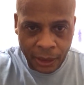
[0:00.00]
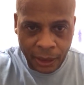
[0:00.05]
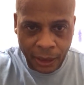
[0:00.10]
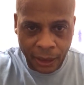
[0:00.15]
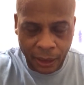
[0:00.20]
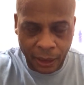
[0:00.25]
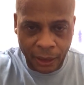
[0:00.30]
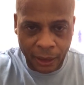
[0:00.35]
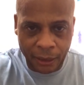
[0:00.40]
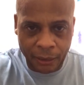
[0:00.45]

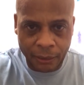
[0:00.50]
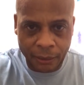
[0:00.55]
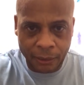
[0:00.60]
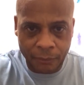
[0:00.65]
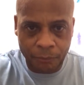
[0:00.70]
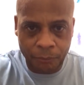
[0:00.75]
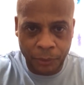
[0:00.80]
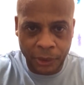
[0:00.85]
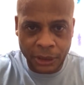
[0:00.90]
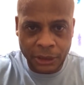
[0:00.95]

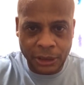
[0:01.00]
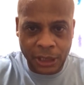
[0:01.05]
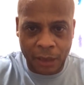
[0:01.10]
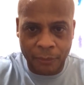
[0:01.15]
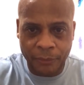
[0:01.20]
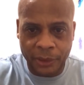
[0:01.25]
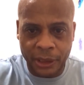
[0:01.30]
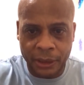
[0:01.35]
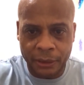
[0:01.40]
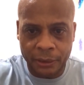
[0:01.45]
Butch,
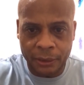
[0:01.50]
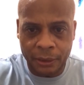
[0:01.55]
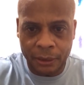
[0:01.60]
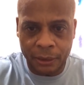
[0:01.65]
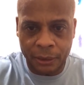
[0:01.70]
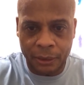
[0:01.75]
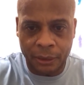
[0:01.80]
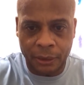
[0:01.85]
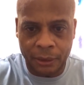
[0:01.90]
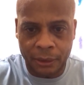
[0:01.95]
I'm in
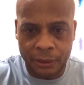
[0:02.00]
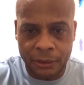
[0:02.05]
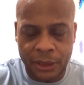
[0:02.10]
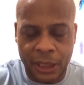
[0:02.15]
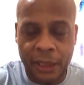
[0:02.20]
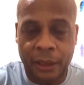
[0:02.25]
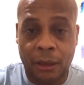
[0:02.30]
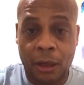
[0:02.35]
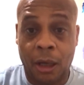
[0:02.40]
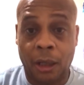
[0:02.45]

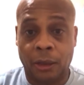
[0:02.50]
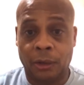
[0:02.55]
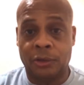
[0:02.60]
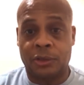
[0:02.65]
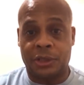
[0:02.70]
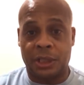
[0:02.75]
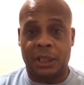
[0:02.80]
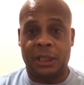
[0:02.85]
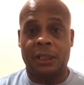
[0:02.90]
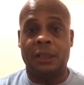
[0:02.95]
San Carlos
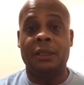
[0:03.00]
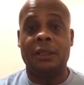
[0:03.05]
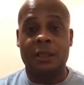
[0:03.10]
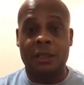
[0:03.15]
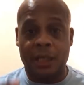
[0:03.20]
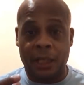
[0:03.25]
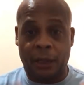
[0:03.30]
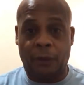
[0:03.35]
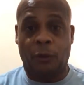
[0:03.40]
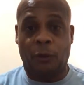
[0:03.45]
City,
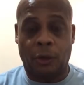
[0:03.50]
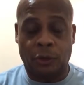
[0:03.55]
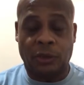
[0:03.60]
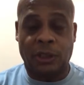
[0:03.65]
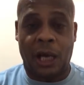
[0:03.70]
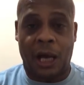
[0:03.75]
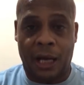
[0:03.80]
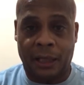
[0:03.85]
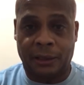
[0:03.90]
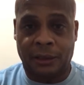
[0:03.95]
Negros
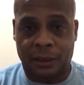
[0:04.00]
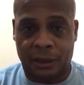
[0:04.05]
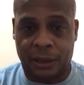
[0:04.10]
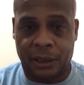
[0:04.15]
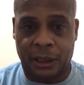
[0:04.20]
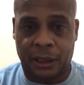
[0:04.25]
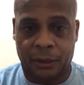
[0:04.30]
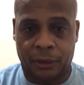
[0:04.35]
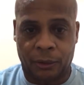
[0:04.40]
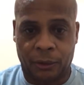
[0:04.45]

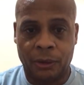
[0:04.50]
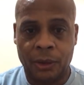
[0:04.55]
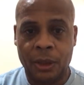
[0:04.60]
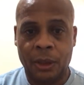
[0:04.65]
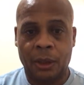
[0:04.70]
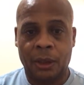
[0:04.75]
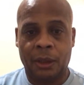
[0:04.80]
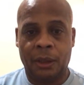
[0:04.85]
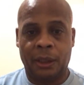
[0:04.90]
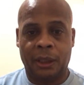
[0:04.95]
Occidental.
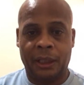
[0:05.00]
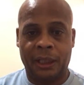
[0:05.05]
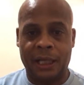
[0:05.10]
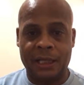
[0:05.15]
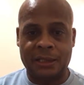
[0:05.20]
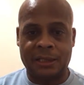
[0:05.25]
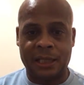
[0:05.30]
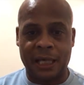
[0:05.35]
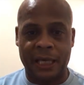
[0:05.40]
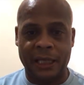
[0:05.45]
And I
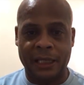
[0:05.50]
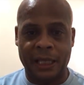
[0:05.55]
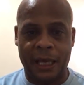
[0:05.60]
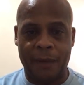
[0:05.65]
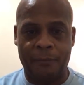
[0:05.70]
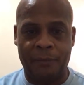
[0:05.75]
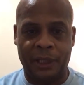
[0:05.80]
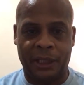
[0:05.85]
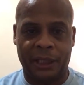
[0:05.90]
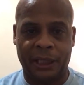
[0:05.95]
say
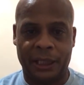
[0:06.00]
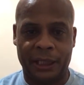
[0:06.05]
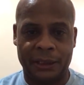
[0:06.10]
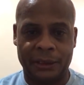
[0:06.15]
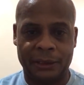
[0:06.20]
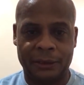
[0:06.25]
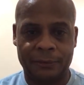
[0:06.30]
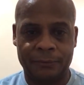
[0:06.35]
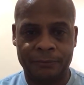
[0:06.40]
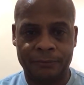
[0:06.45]
that
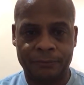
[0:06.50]
because